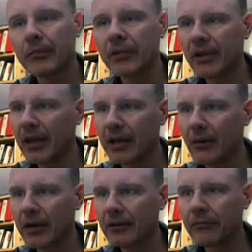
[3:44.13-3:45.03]
but
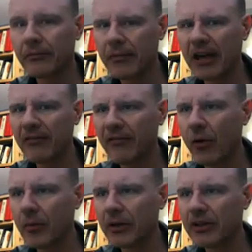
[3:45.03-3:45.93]
anyway, many
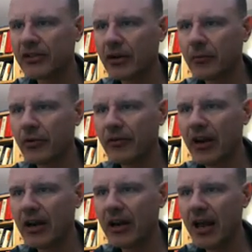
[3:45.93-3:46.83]
formulas are
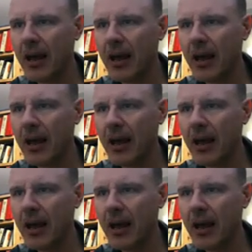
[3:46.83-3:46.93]
abbreviated